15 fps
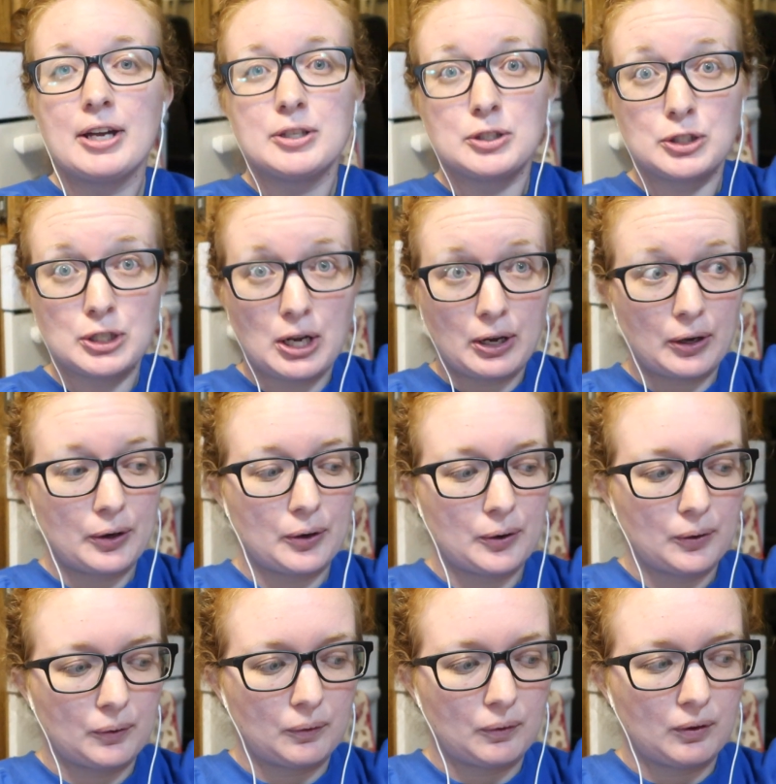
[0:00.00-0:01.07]

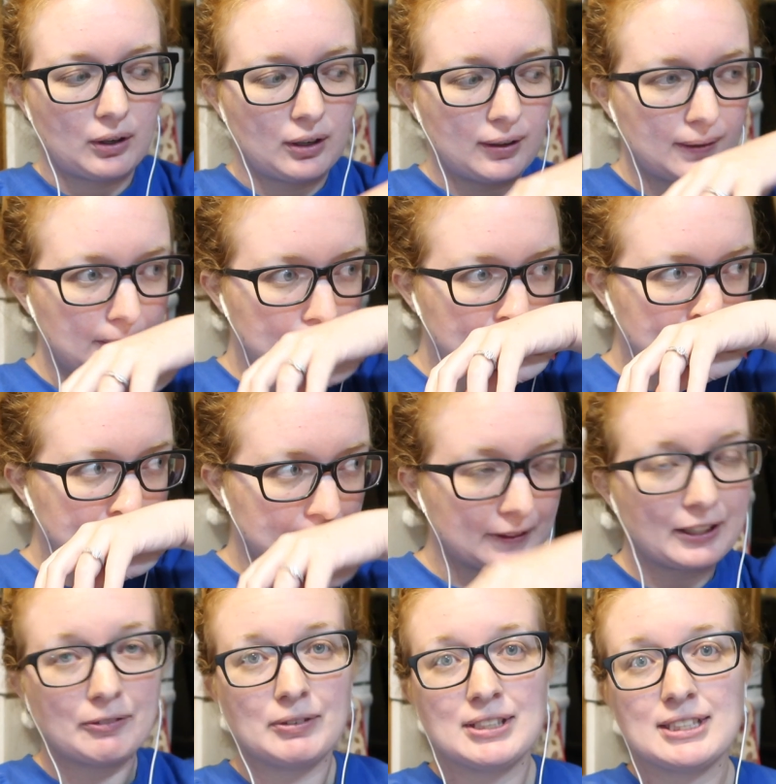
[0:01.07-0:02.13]
So,
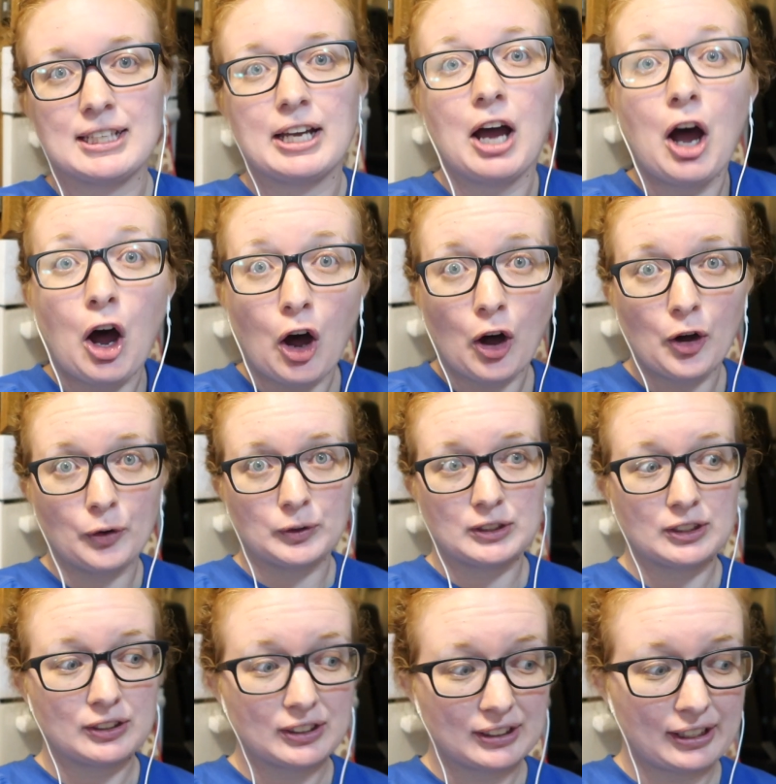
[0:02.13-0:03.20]
let me see. Oh,
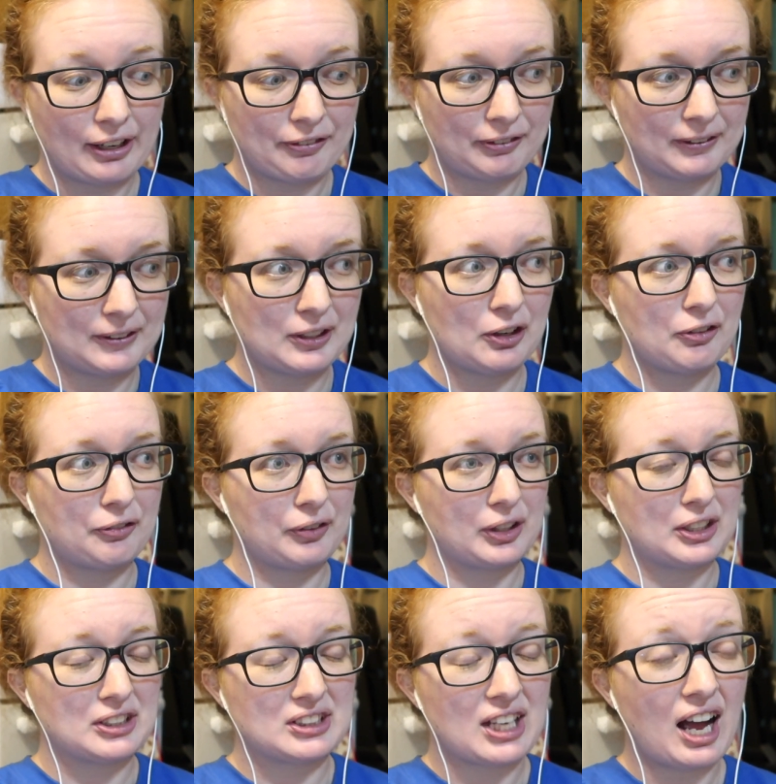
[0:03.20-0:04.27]
so the
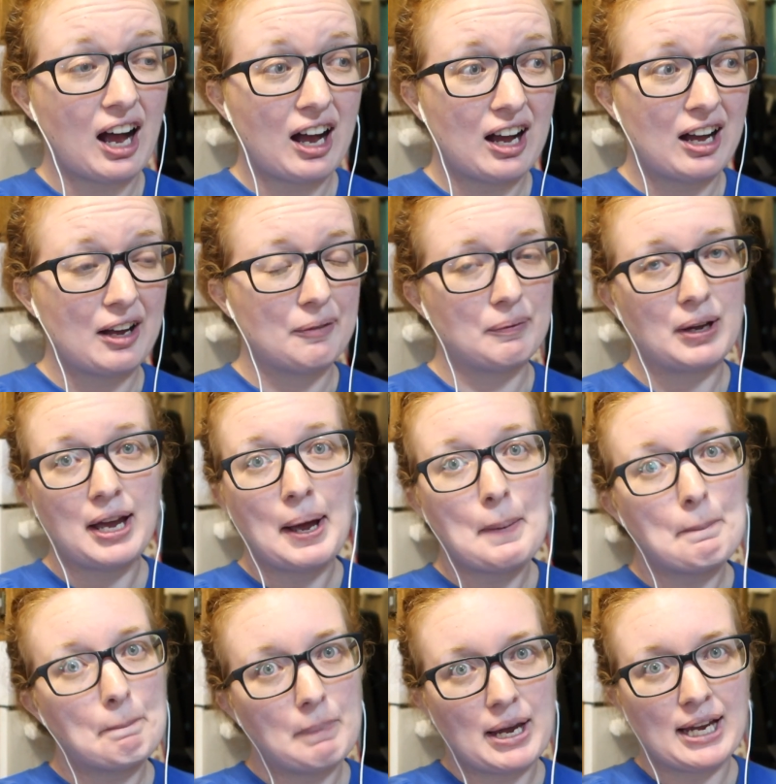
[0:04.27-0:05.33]
leftovers.
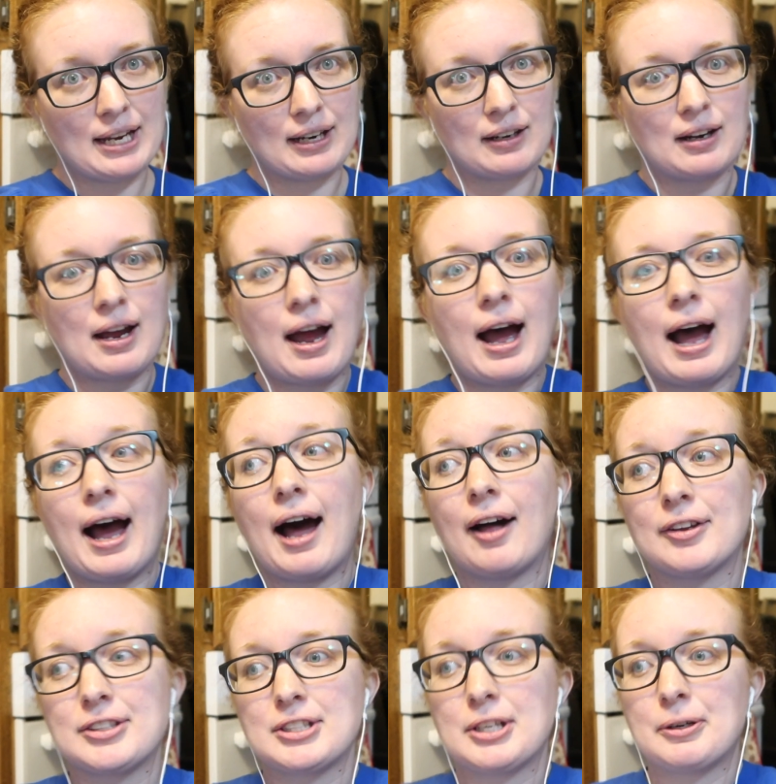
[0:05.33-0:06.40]
Man.
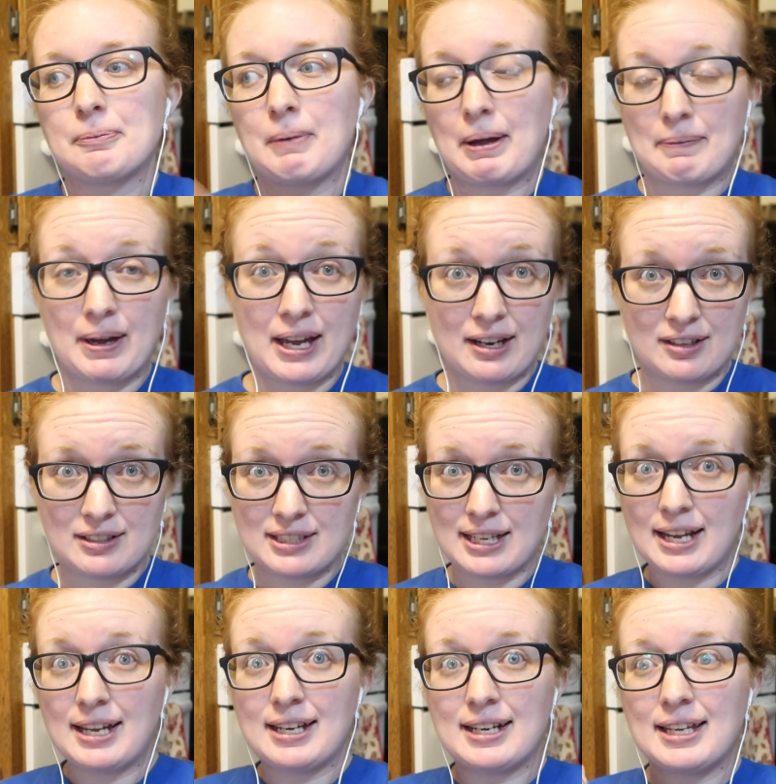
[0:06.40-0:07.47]
Also, my parents
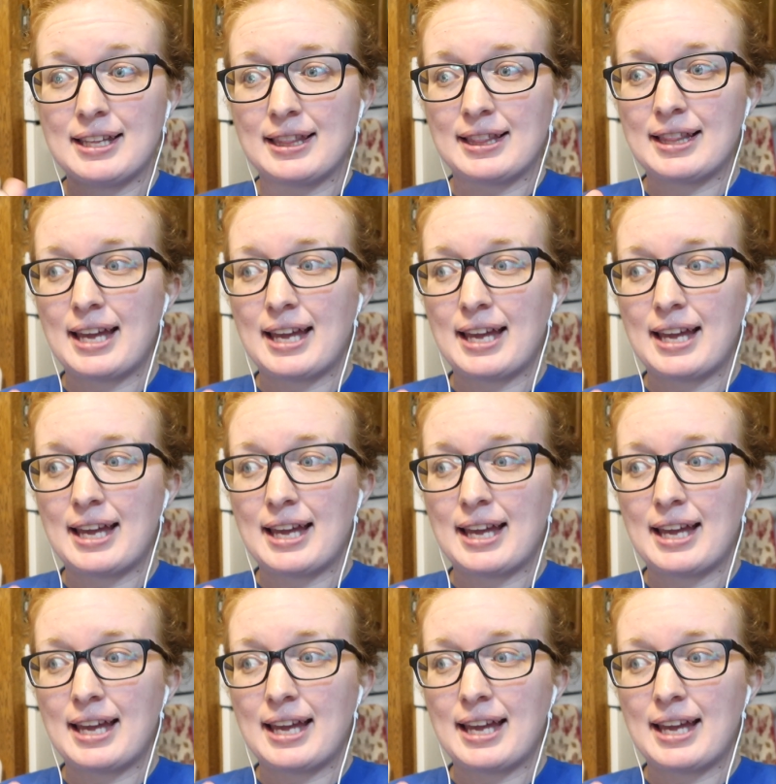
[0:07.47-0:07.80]
ate it.